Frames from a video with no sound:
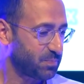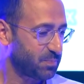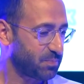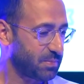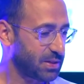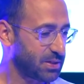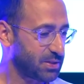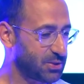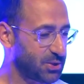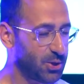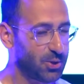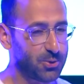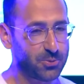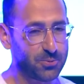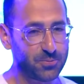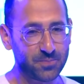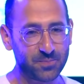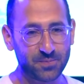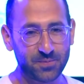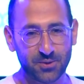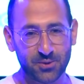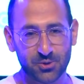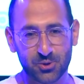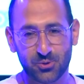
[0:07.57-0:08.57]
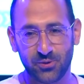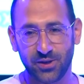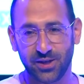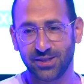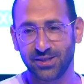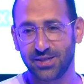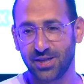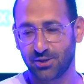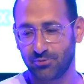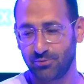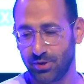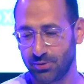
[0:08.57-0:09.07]
So,
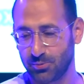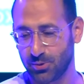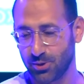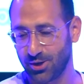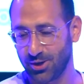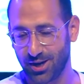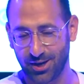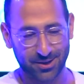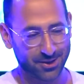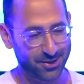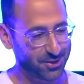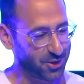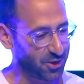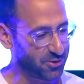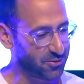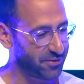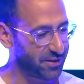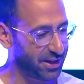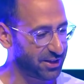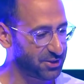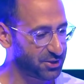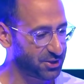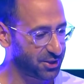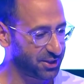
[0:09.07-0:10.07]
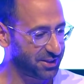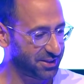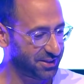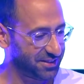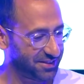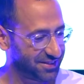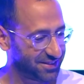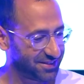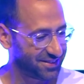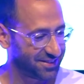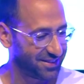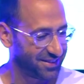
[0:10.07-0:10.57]
Australia Crypto Convention.
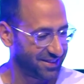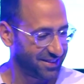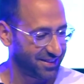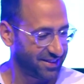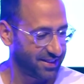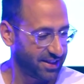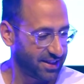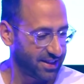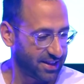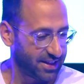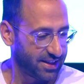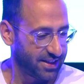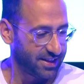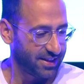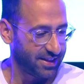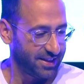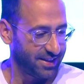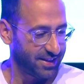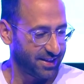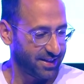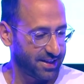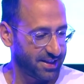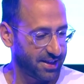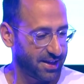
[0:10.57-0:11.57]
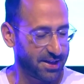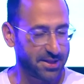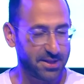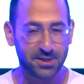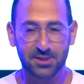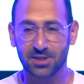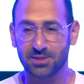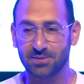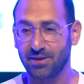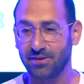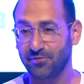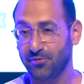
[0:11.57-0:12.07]
This
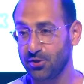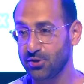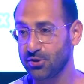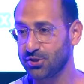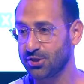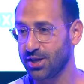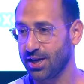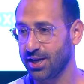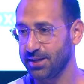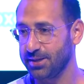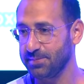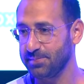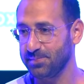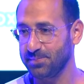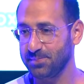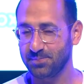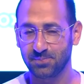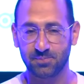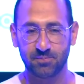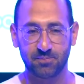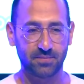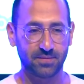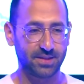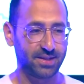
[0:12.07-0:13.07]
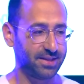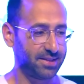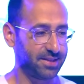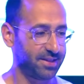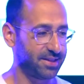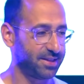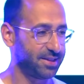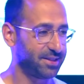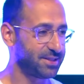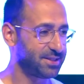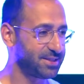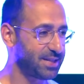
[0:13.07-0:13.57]
is my first time in
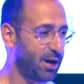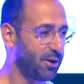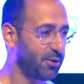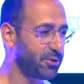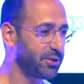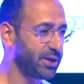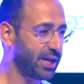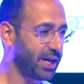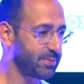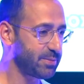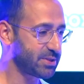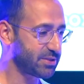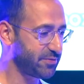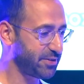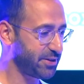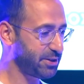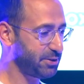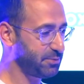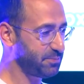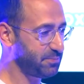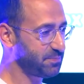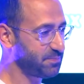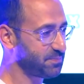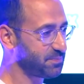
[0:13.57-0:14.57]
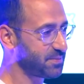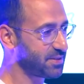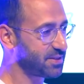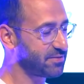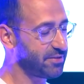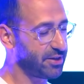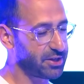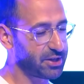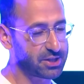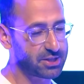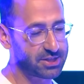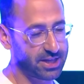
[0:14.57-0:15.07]
the Southern Hemisphere. It's
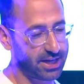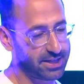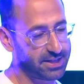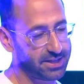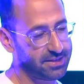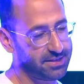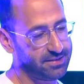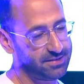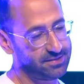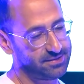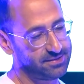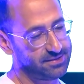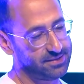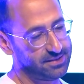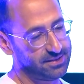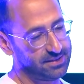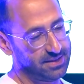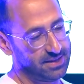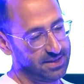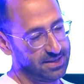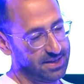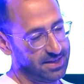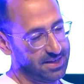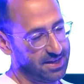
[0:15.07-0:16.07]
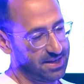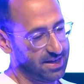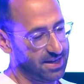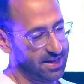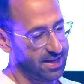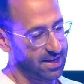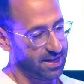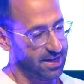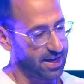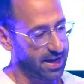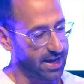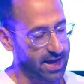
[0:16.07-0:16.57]
very exciting.
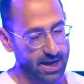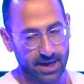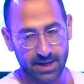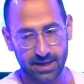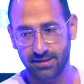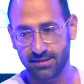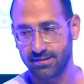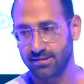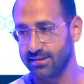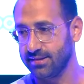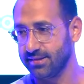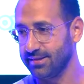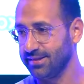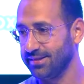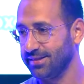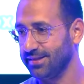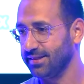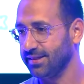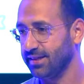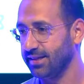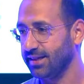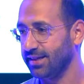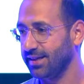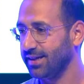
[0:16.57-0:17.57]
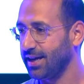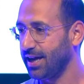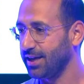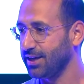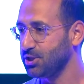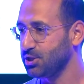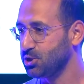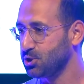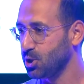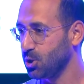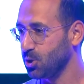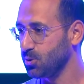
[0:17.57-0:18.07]
And I
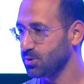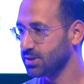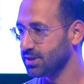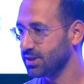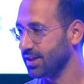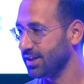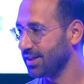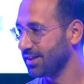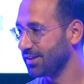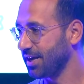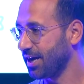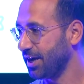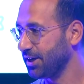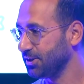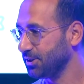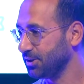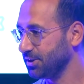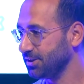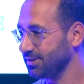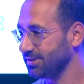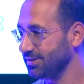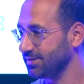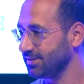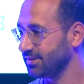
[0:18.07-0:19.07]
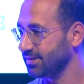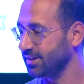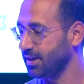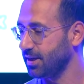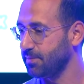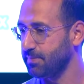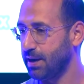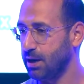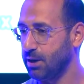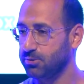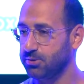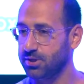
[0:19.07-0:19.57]
chose the title
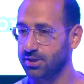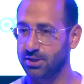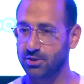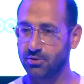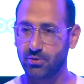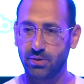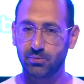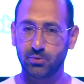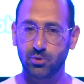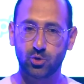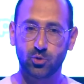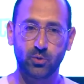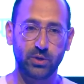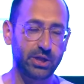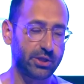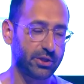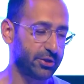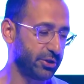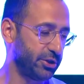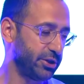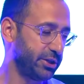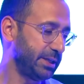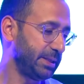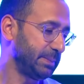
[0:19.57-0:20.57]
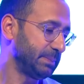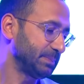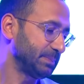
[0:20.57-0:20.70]
about Crypto 2030.